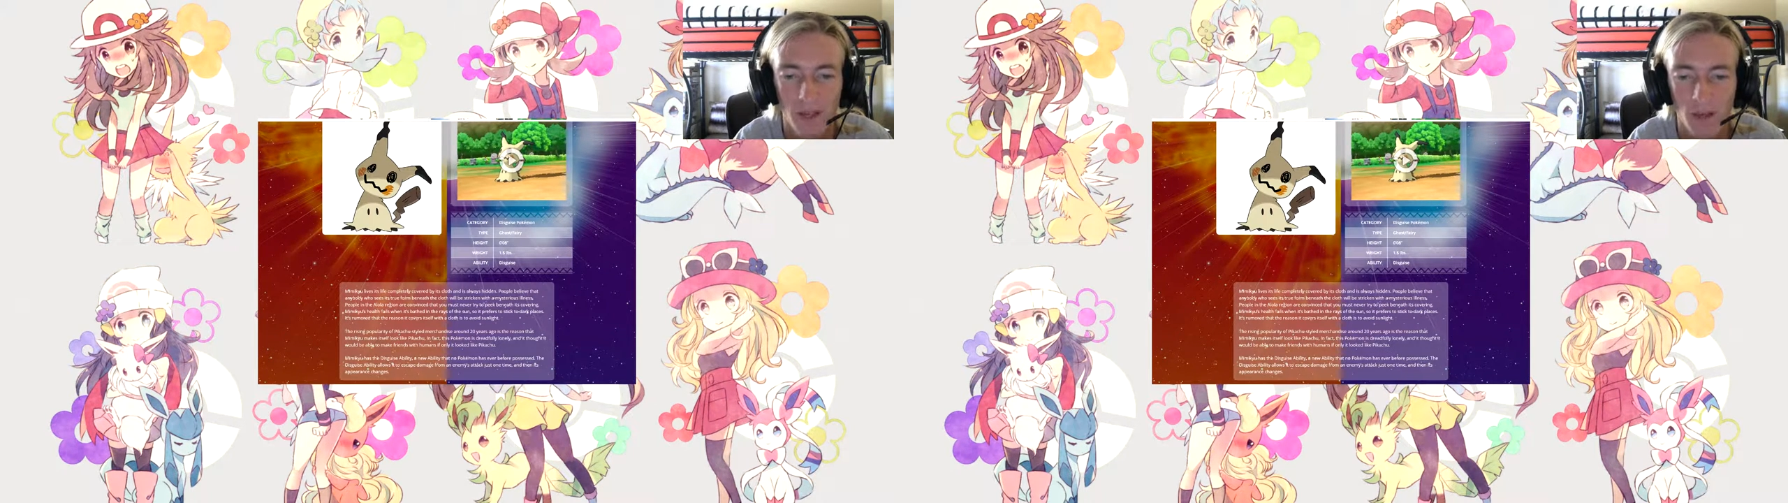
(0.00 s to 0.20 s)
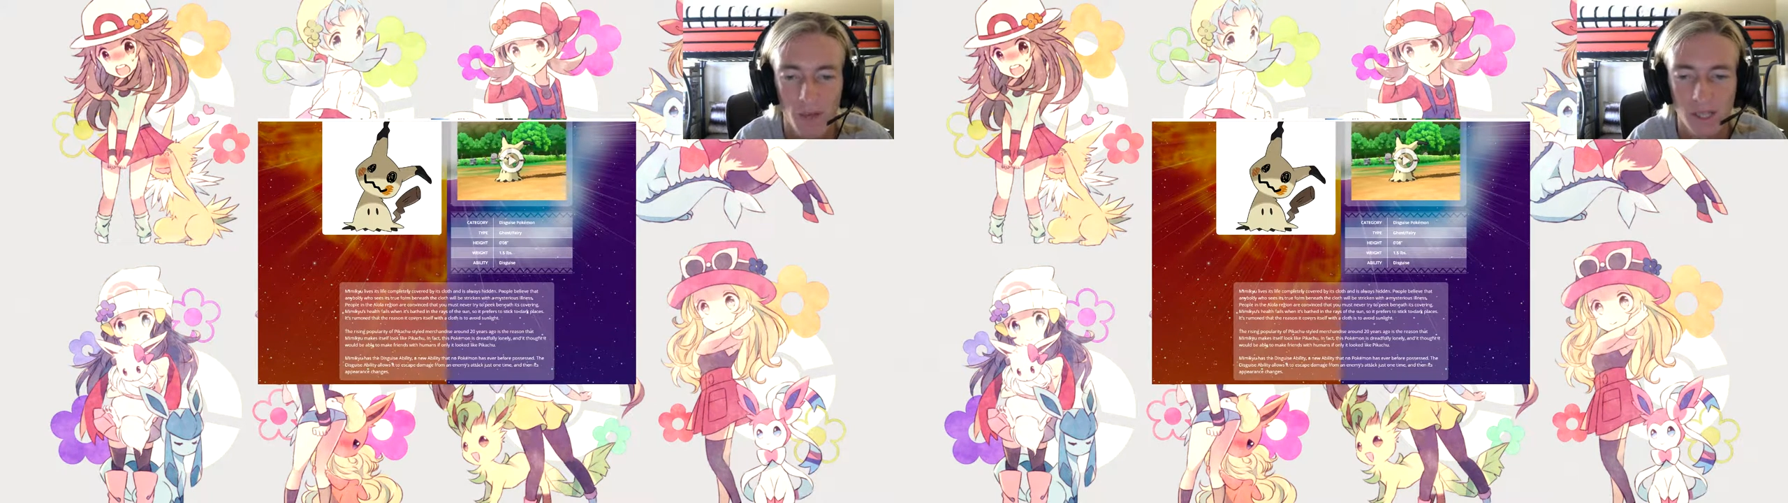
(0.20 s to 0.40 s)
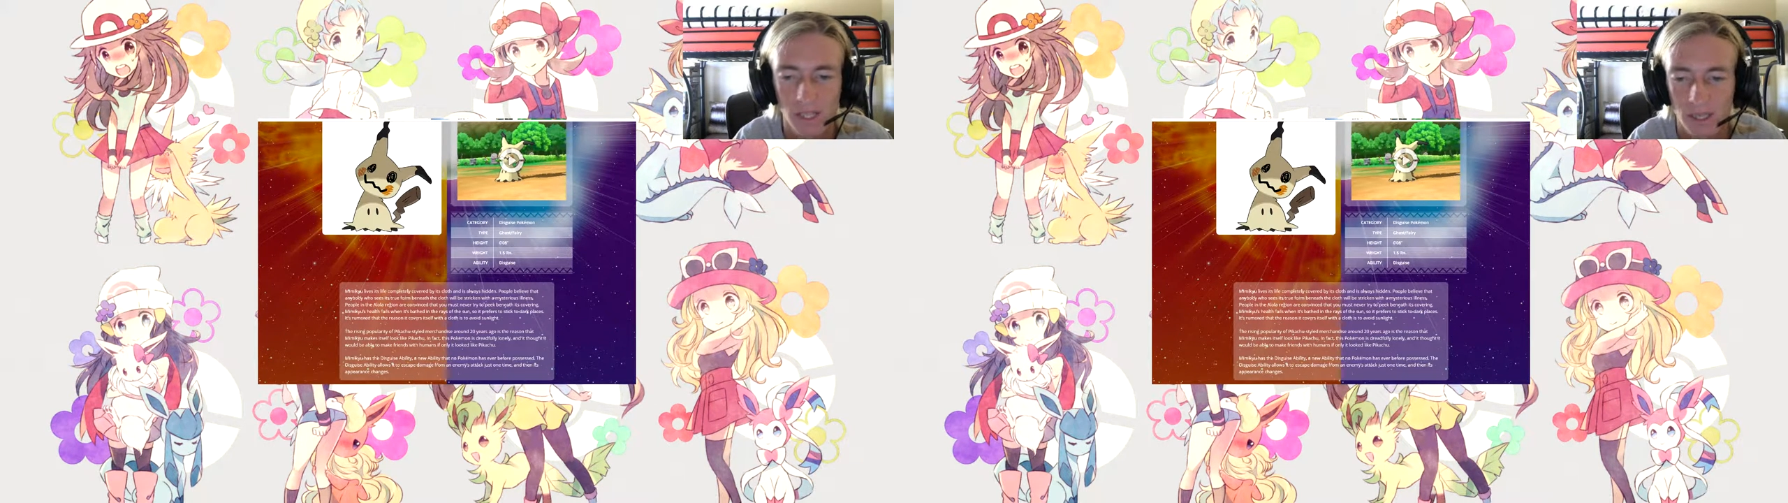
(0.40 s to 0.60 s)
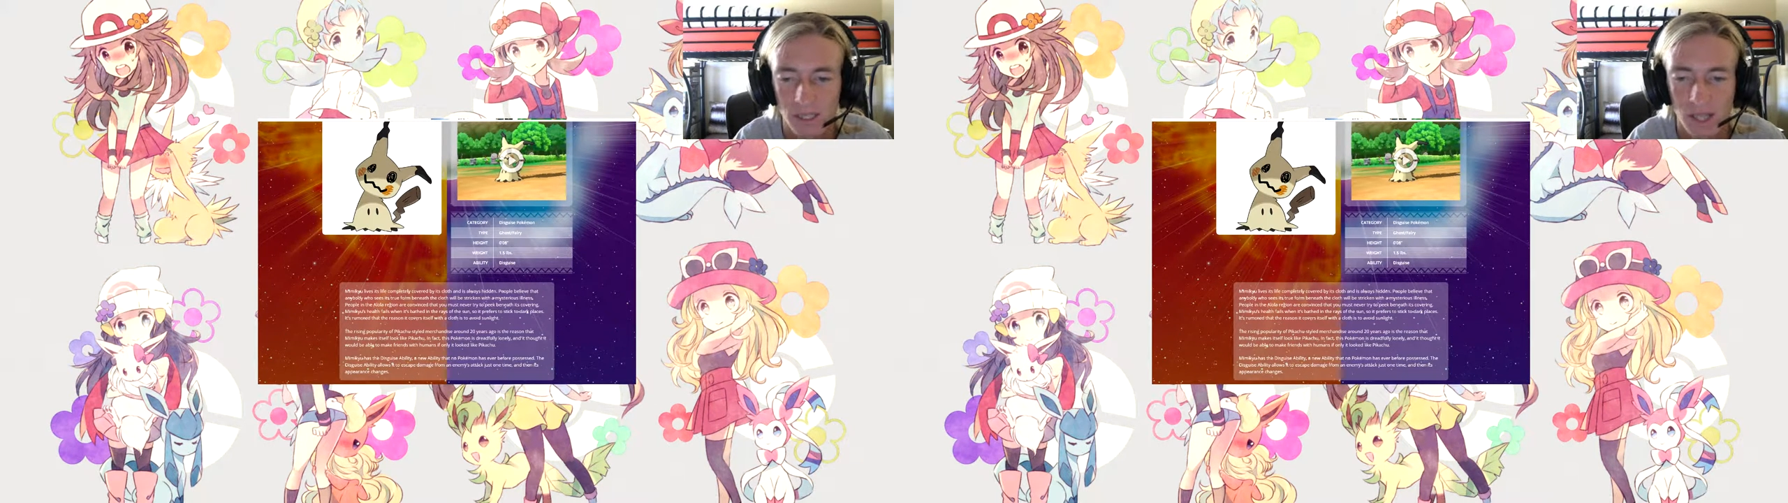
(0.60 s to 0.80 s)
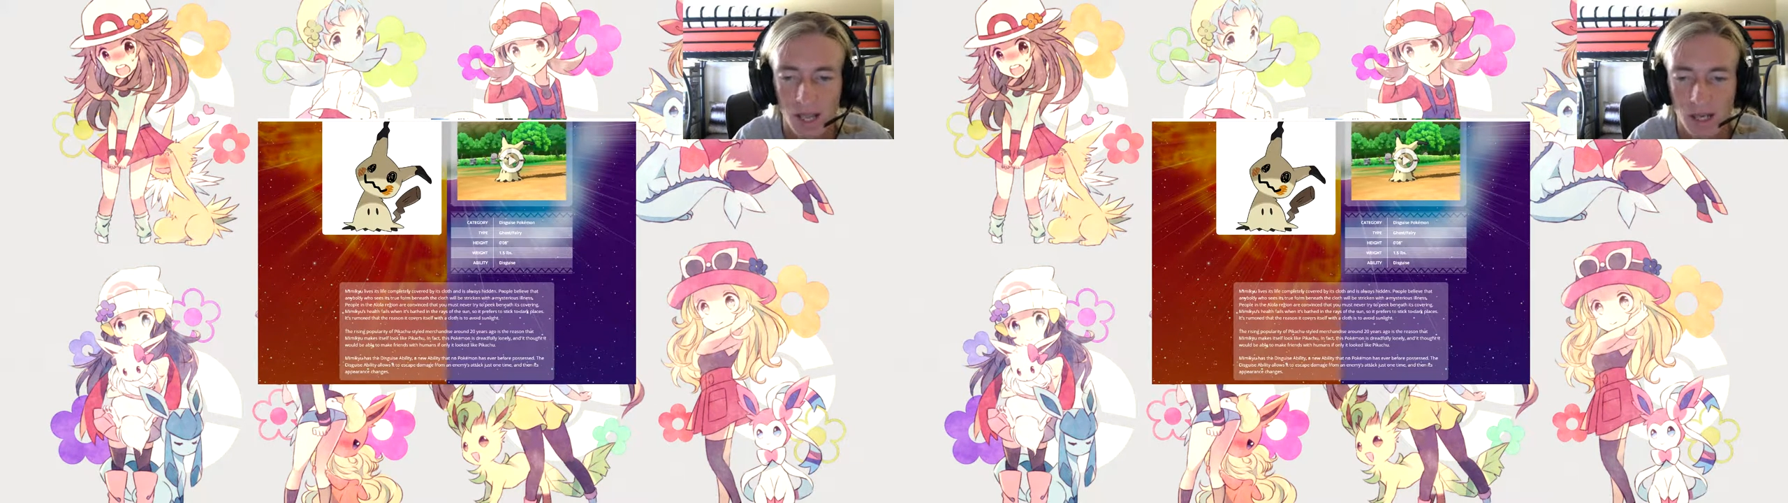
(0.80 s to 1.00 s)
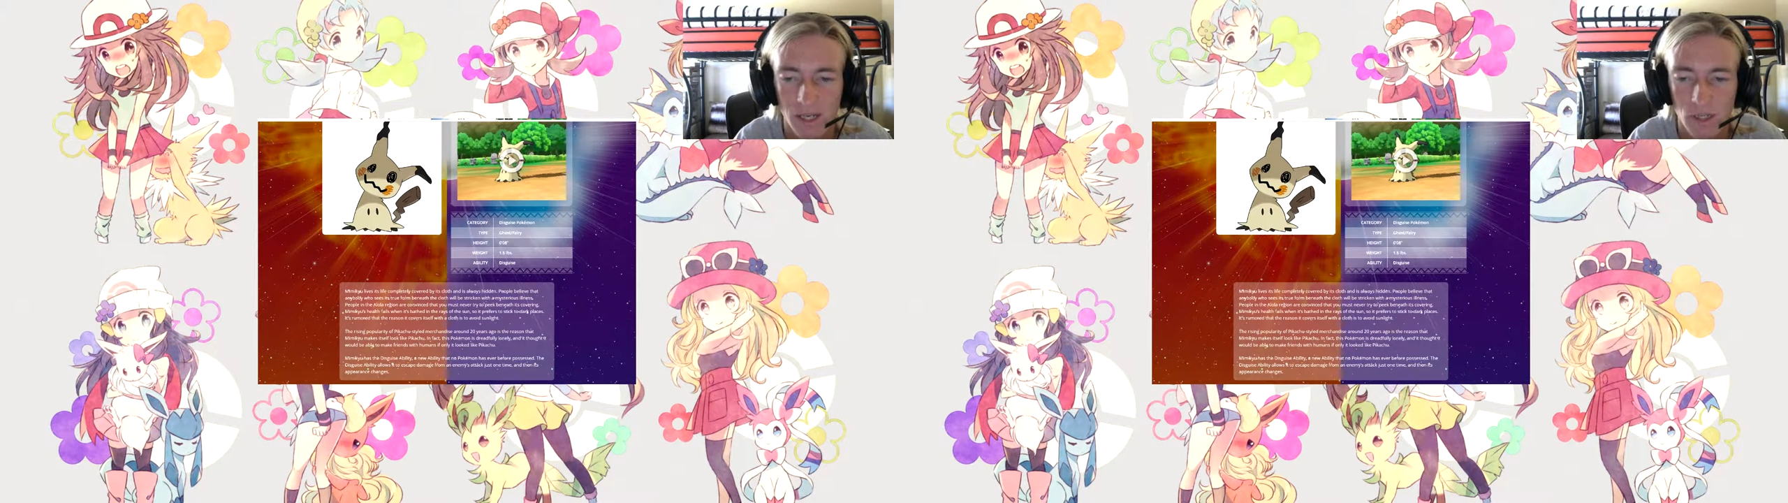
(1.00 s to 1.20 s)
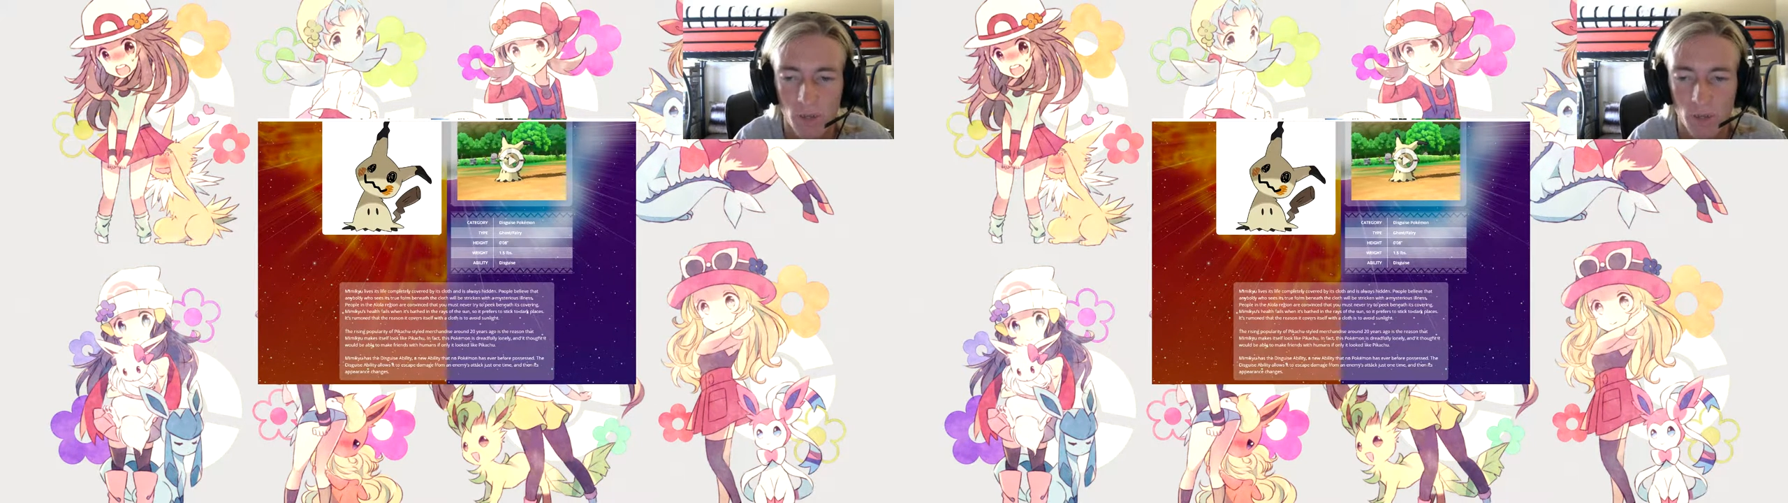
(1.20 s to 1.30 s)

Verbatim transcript: in the rays of the sun,